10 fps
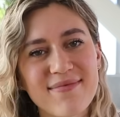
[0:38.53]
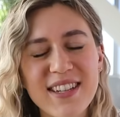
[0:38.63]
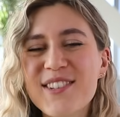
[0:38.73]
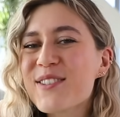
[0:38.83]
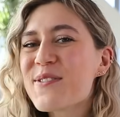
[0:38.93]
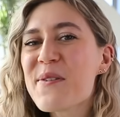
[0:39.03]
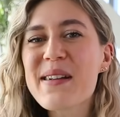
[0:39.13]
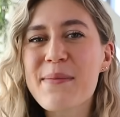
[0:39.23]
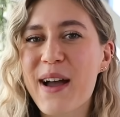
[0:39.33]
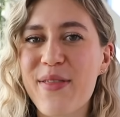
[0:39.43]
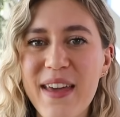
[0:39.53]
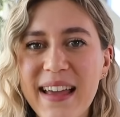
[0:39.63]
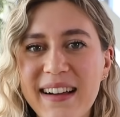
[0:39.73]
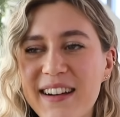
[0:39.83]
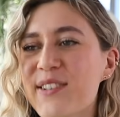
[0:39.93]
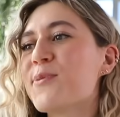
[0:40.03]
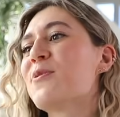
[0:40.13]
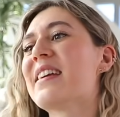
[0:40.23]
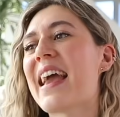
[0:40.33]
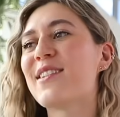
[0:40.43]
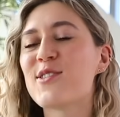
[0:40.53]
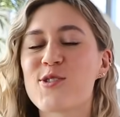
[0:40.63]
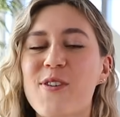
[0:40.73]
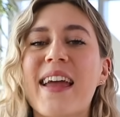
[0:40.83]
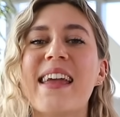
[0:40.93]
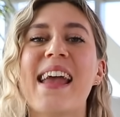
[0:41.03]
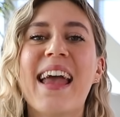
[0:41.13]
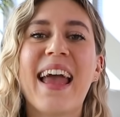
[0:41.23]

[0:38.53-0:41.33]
It's just not really my thing. I just want to get straight